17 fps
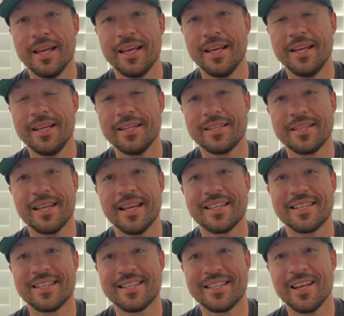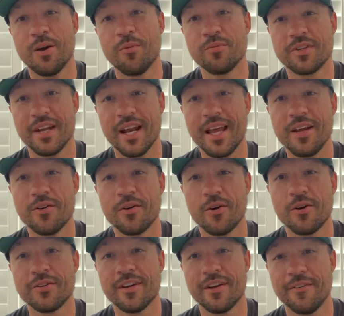has almost an
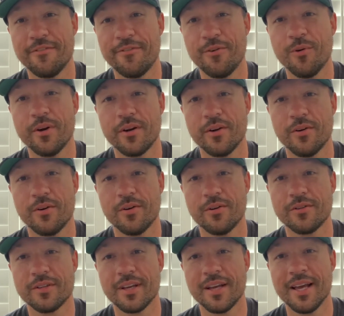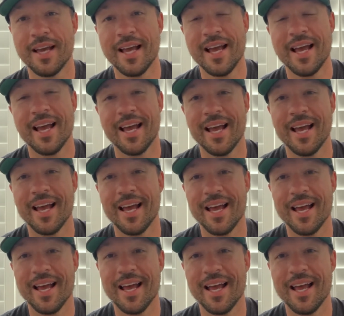8-year-old and a 4-year-old,
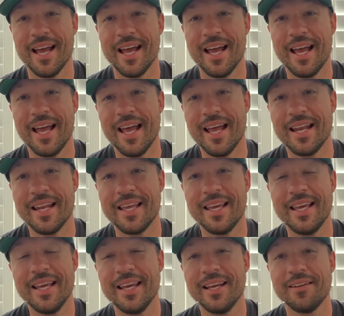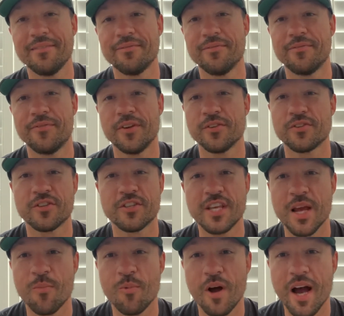and he feels the
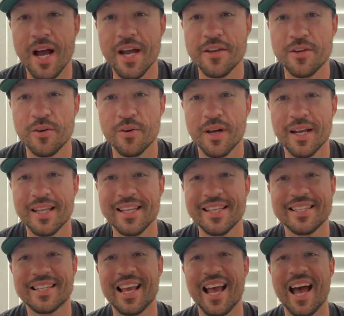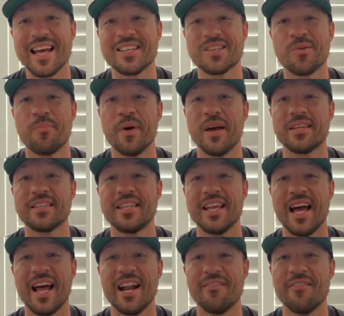same way I do. And this guy is the best
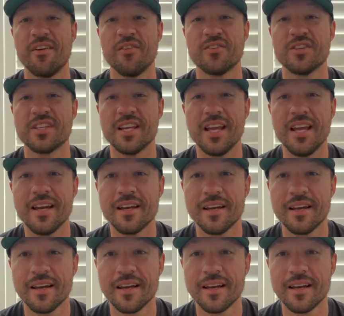dad I've ever seen.